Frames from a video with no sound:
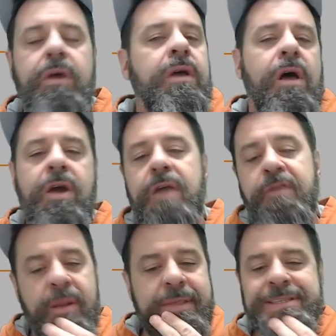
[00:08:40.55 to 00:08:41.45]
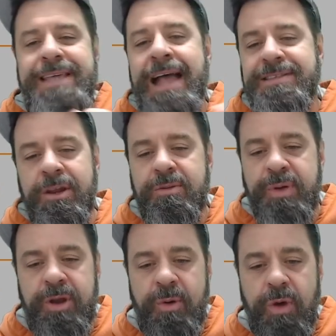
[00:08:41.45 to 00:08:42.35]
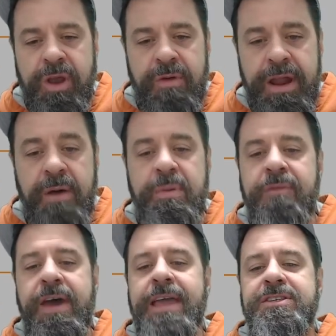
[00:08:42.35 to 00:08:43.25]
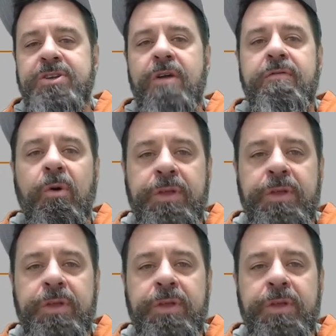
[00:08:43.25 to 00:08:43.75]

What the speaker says: Okay, forget about the stats. They don't appear to be working right now. But if I hit start folding,